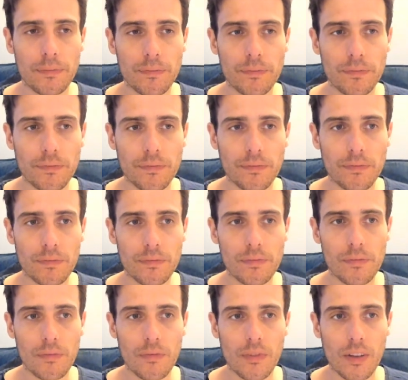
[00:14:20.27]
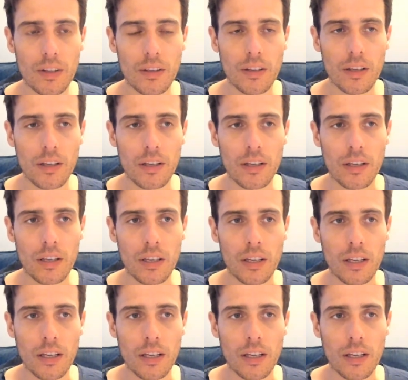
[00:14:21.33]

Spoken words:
Nobody speaks.